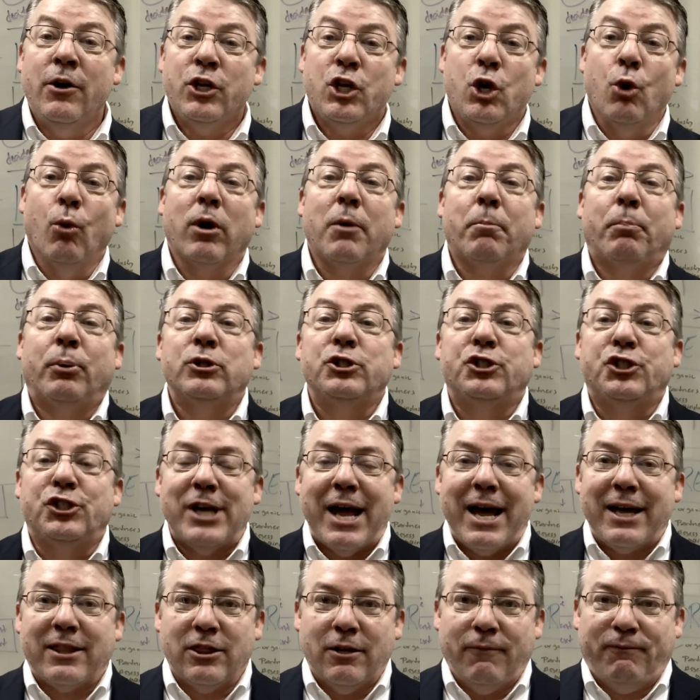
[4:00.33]
You want to
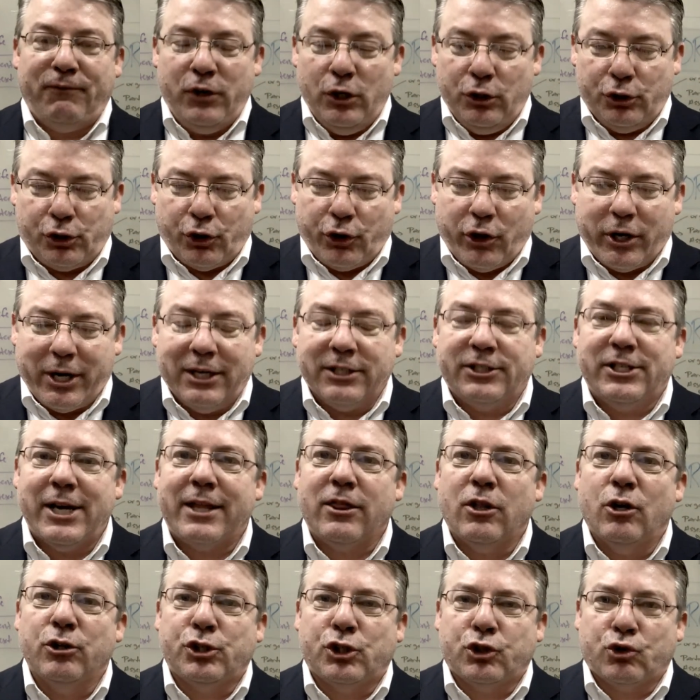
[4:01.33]
project the future. You're going to
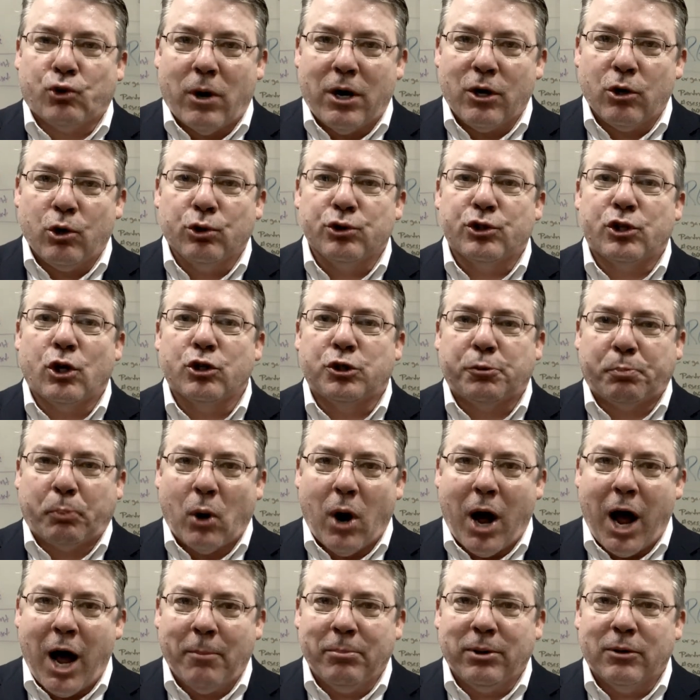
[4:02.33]
take those struggles, those
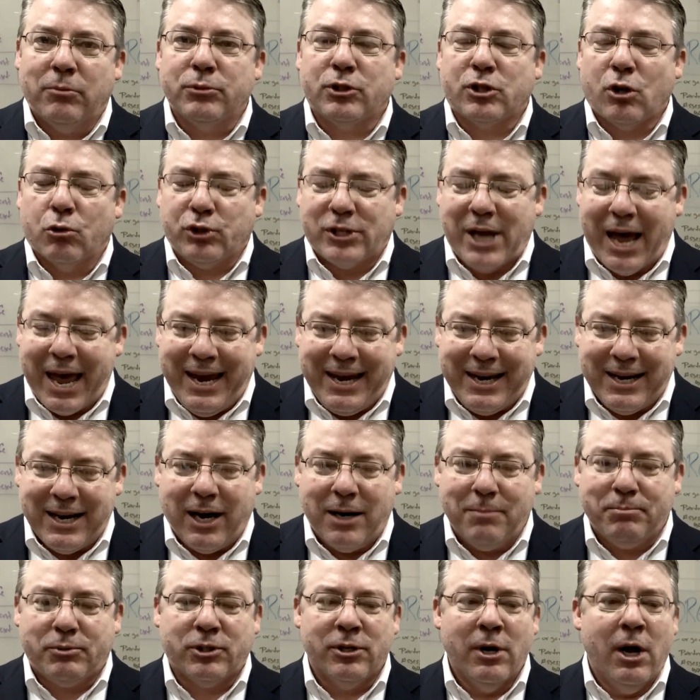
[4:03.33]
problems, those
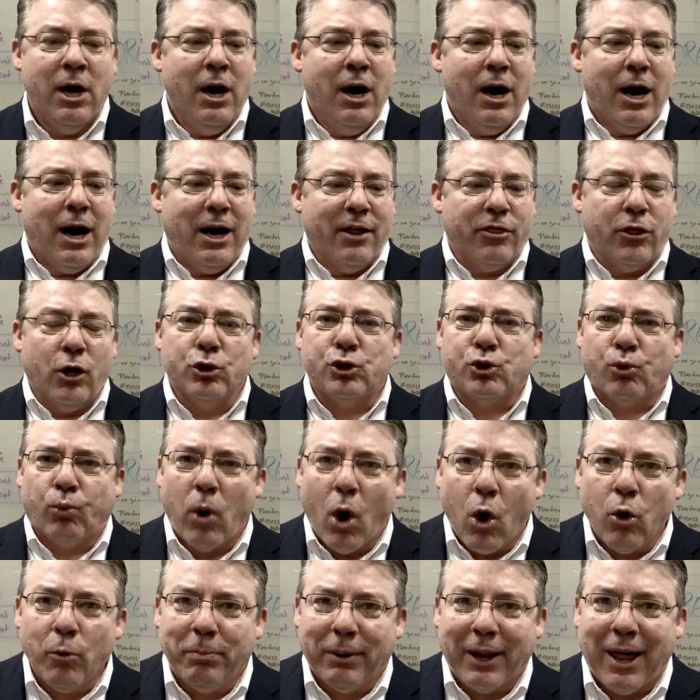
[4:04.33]
hang-ups, those
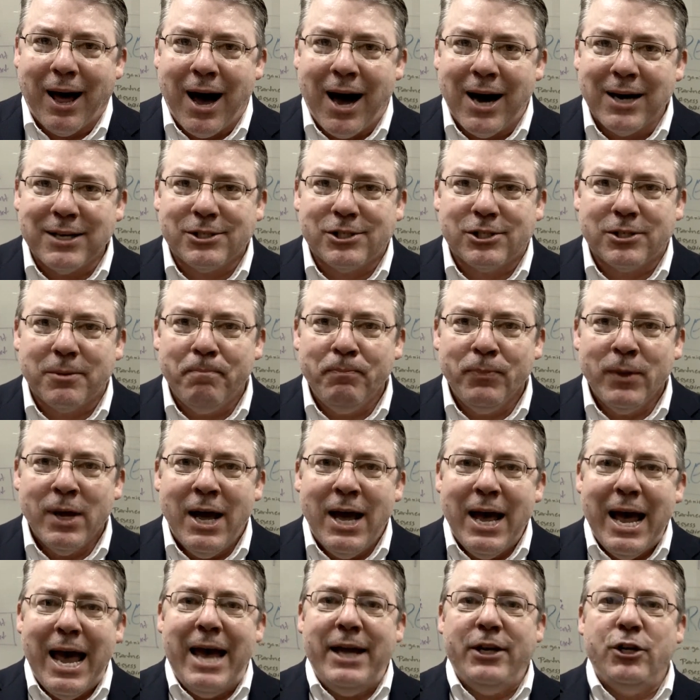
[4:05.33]
roadblocks,
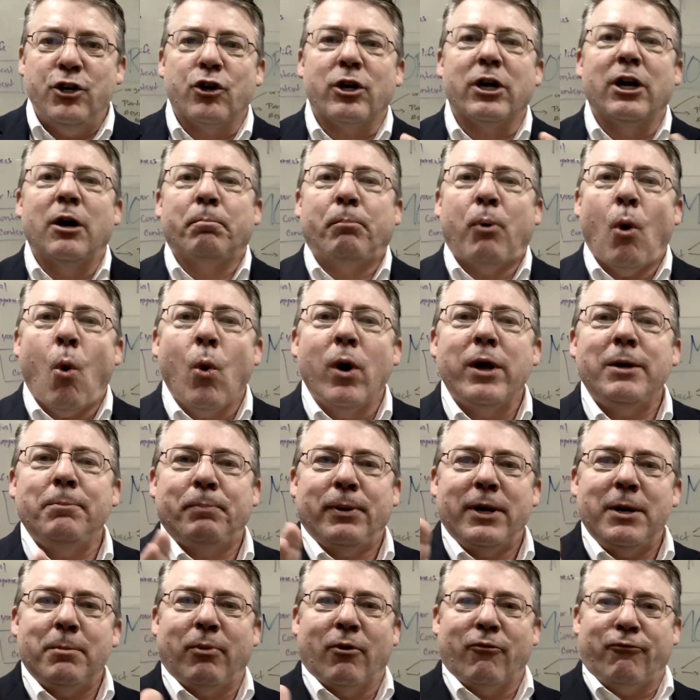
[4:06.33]
and you're going to point
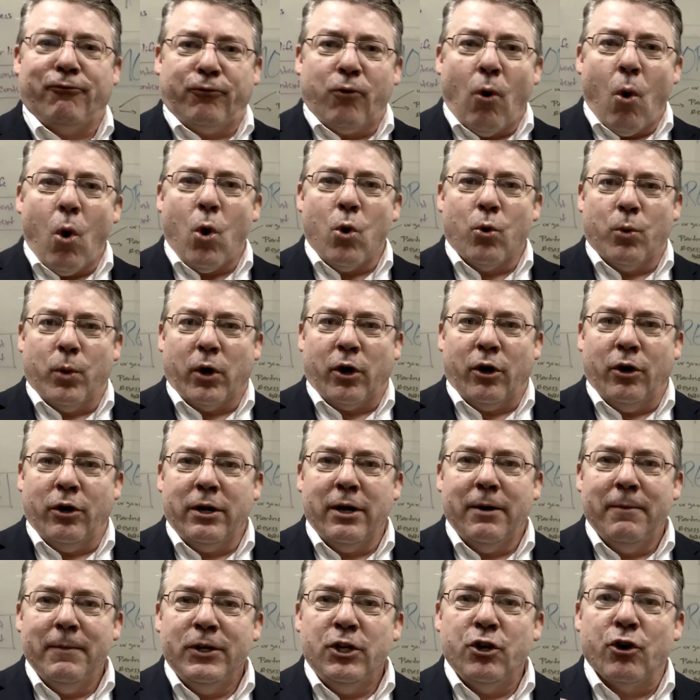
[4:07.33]
people
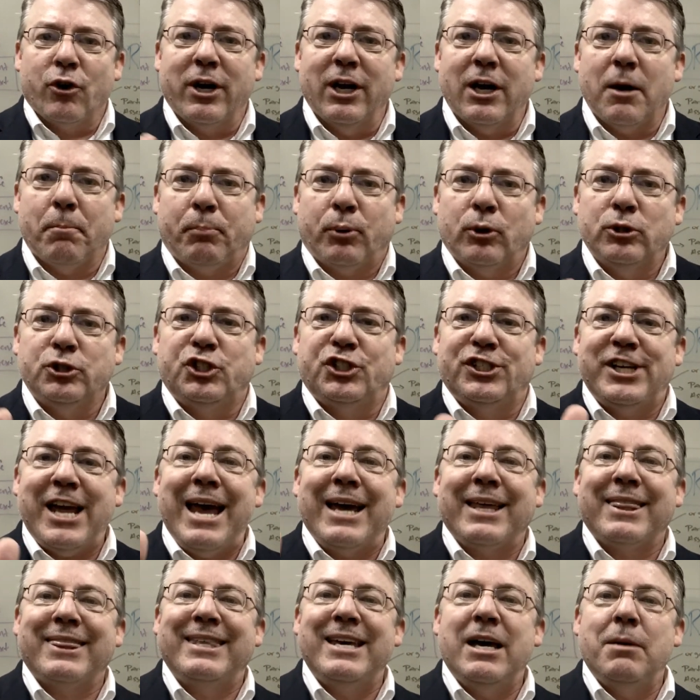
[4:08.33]
forward. You're going to
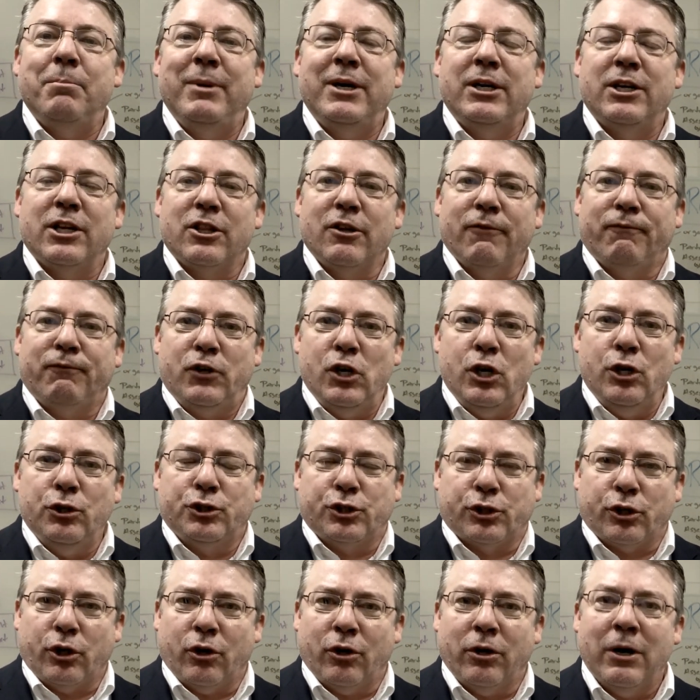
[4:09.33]
project them into the
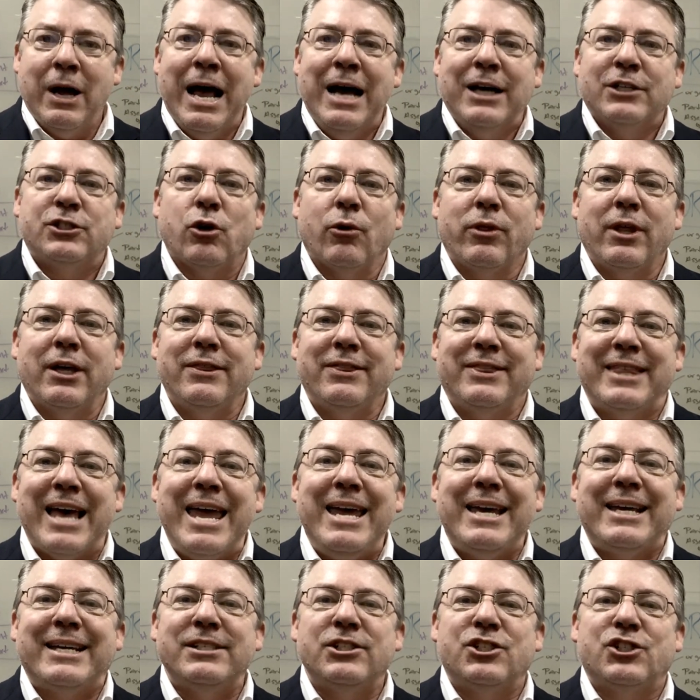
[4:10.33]
future so that
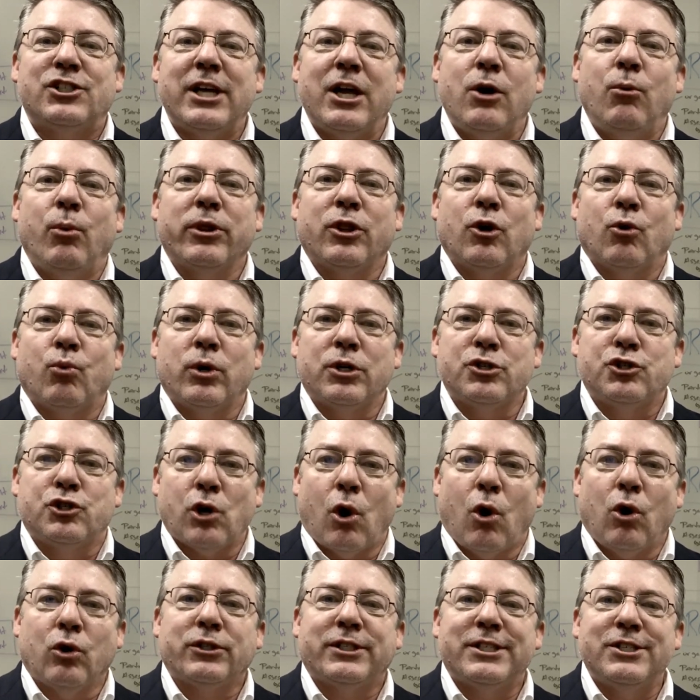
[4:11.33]
they can see what the
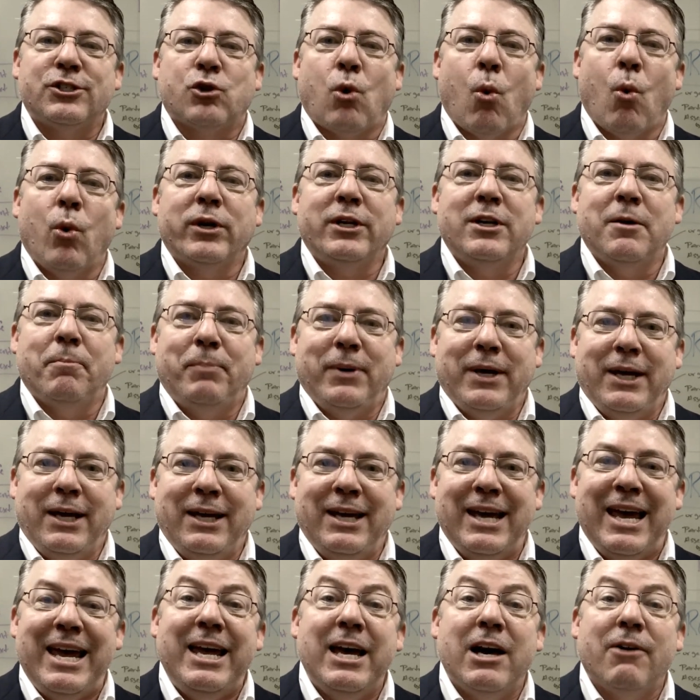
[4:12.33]
result is going to
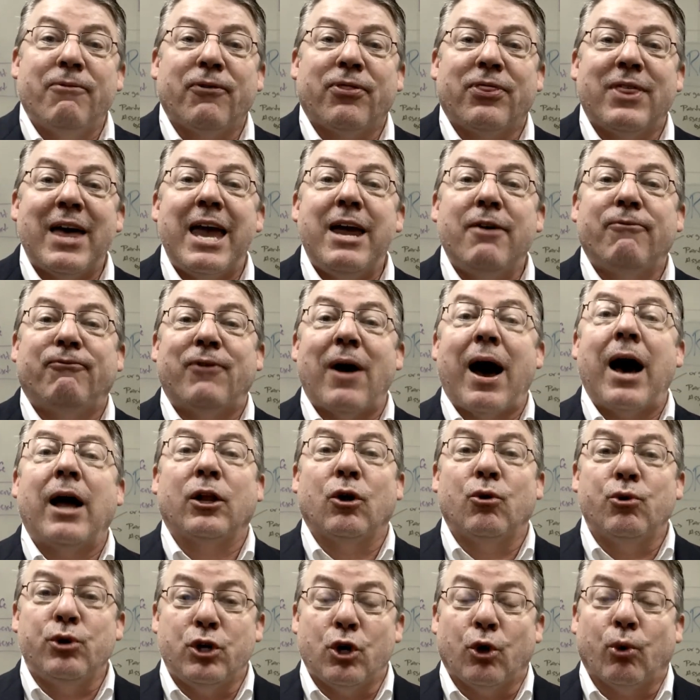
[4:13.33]
be if they
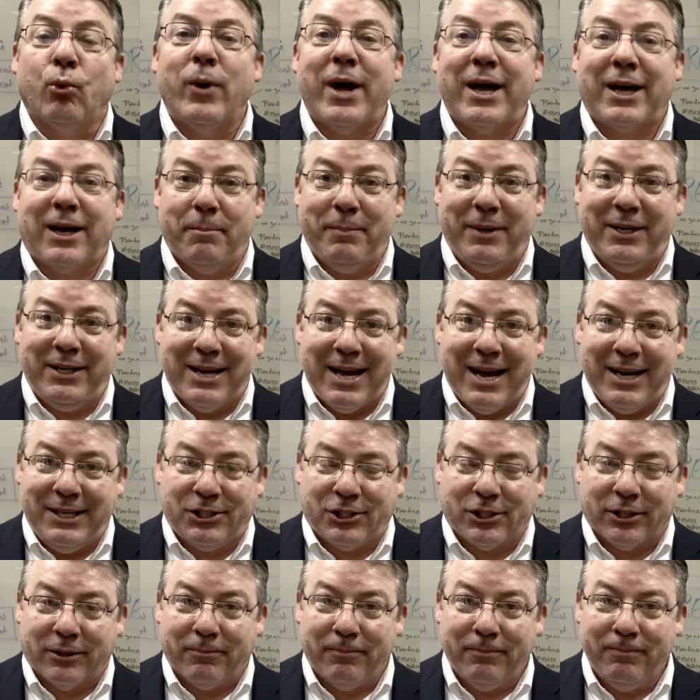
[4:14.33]
follow your
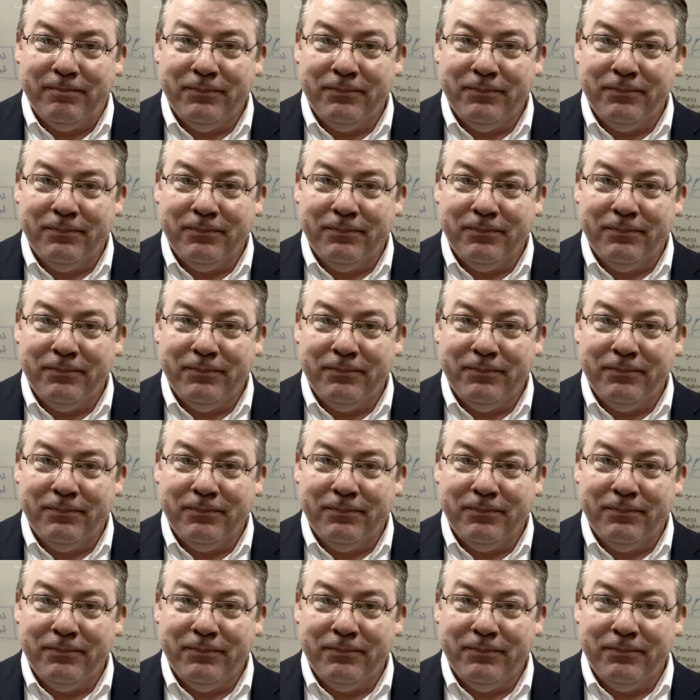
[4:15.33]
recommendation.